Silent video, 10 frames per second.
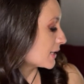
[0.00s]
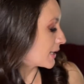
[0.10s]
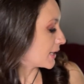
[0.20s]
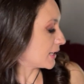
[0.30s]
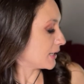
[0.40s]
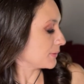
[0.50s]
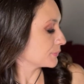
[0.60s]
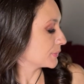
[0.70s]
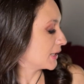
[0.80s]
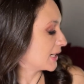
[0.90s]
the
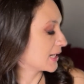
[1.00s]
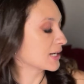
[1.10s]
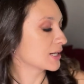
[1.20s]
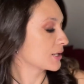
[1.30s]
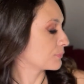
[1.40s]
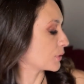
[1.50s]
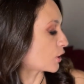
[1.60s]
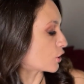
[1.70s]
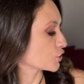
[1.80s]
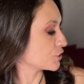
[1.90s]

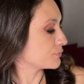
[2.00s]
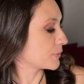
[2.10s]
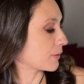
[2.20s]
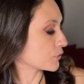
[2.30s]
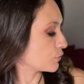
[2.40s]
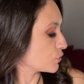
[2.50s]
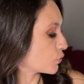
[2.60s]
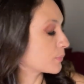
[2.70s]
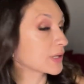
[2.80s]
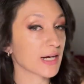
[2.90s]
blush. I'm going to
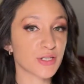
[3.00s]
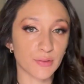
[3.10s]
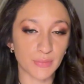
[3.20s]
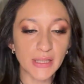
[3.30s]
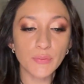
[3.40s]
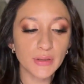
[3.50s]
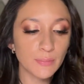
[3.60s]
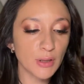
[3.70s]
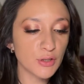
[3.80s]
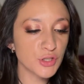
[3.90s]
apply some liquid
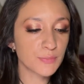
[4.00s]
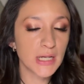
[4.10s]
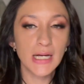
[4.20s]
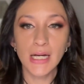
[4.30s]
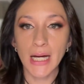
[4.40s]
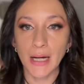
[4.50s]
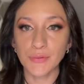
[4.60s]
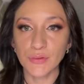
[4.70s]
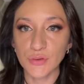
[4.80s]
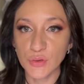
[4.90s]
blush. I'm
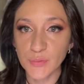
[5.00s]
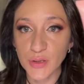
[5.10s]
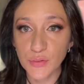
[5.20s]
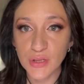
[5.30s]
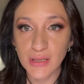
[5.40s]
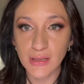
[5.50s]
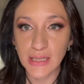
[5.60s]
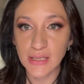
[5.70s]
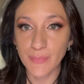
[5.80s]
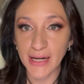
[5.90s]
going to be using
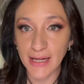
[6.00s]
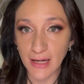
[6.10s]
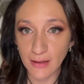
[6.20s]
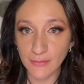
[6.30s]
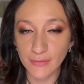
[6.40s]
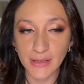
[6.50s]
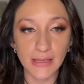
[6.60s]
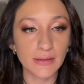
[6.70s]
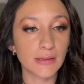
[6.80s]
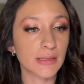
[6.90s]
this by ELF
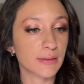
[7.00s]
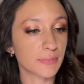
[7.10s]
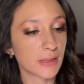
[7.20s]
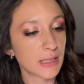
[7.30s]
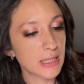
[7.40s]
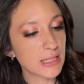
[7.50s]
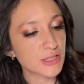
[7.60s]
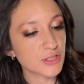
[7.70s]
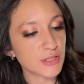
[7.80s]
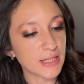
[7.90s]
in the
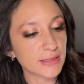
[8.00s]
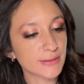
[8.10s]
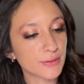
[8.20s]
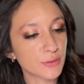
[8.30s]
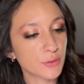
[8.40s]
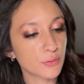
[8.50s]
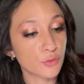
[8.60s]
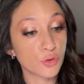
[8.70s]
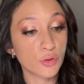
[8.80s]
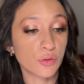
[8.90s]
shade
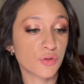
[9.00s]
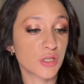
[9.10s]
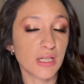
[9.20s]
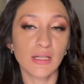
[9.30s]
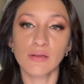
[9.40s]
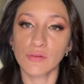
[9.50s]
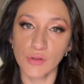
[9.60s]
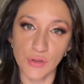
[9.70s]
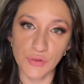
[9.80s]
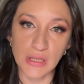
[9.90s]
Rosé
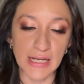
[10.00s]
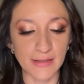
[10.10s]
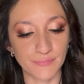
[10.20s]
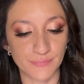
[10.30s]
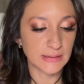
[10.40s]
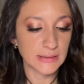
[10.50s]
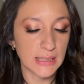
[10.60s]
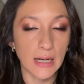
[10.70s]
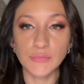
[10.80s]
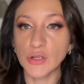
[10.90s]
usually. And
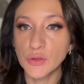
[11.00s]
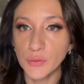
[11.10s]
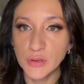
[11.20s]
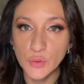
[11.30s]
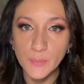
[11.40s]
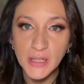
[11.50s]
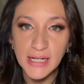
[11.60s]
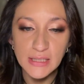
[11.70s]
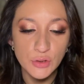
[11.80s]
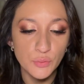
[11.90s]
I'm not going to apply
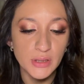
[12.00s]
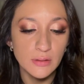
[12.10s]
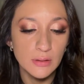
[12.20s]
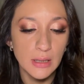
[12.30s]
it doing